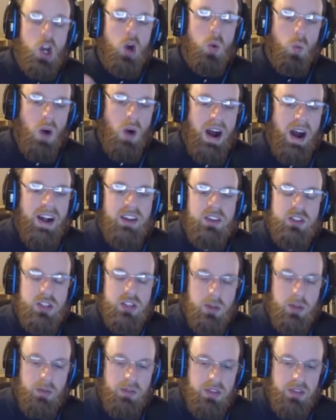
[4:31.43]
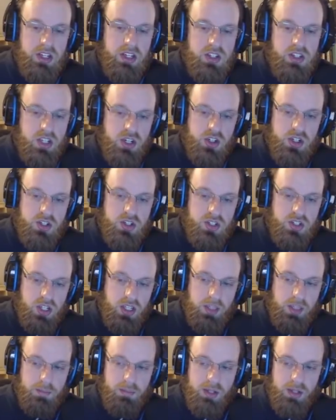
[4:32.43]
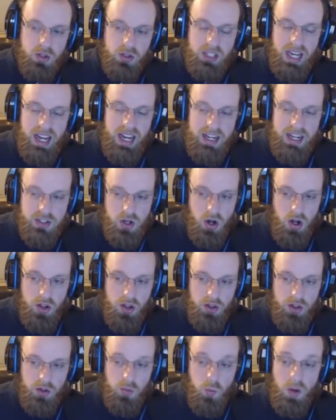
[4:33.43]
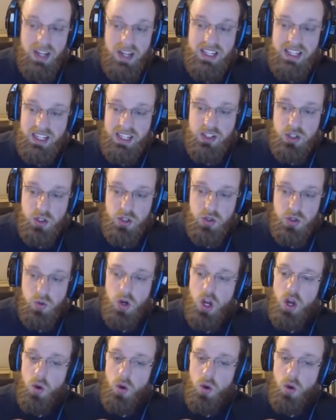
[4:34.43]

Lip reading: why some of the decisions that the build guide's author went into